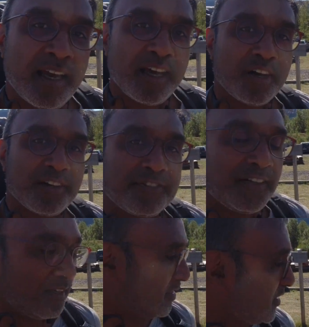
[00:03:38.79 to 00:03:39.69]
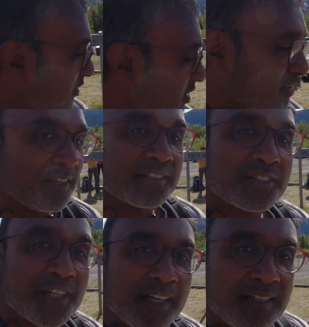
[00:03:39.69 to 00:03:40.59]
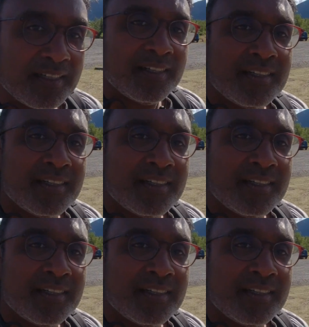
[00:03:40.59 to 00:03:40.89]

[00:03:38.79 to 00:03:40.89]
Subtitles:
head off for the start of the trek.